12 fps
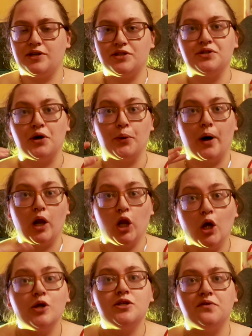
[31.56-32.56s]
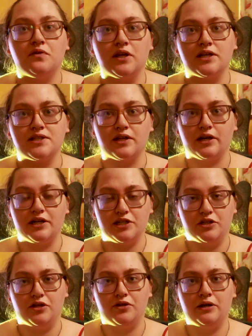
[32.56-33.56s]
So a lot of things that I
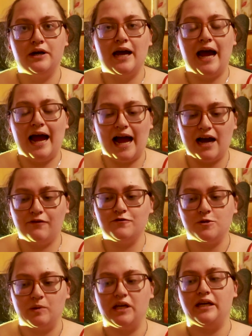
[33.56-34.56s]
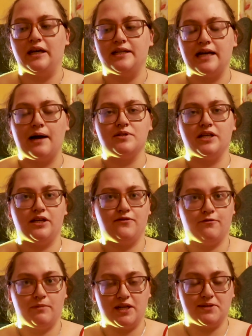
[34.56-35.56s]
do have to be
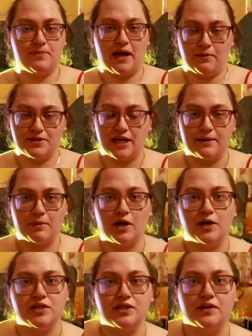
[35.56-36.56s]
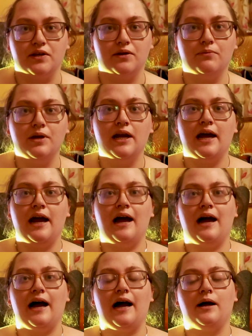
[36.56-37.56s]
adapted for me to be able to take part in them,
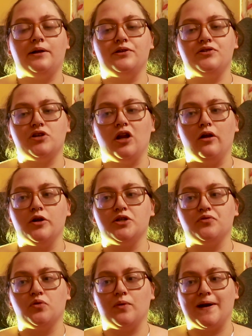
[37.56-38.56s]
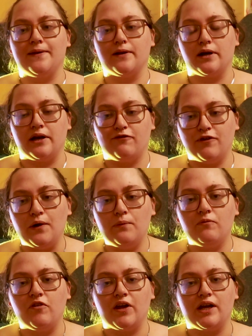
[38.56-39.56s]
and a lot of the way that I
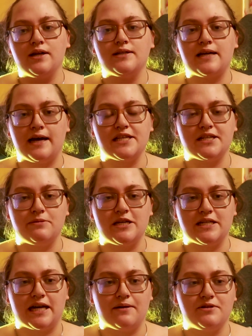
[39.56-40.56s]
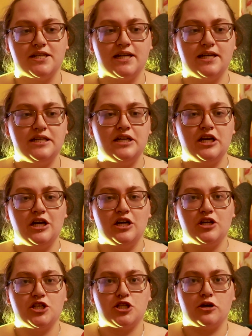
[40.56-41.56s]
film things has to be adapted
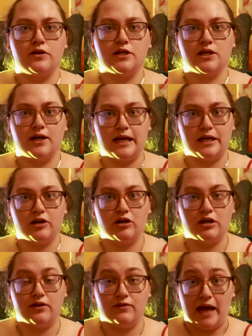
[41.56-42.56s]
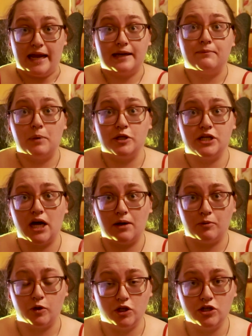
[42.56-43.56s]
so that I can then put it
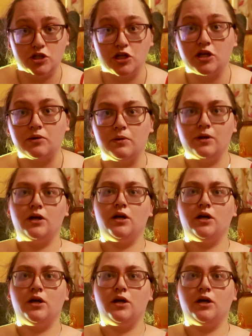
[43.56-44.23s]
up on YouTube.